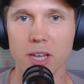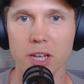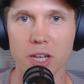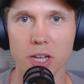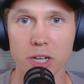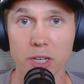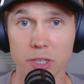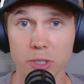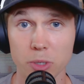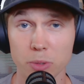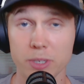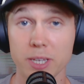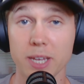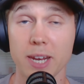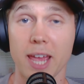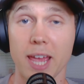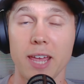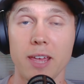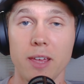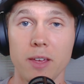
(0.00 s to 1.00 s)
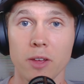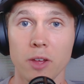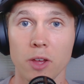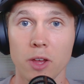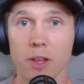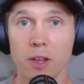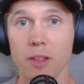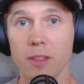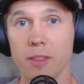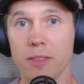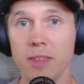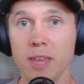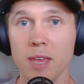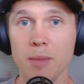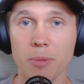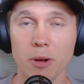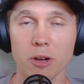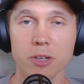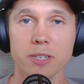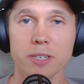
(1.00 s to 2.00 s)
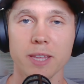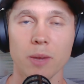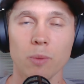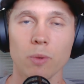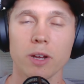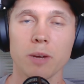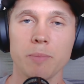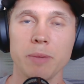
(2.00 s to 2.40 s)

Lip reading: So today, the person that we're going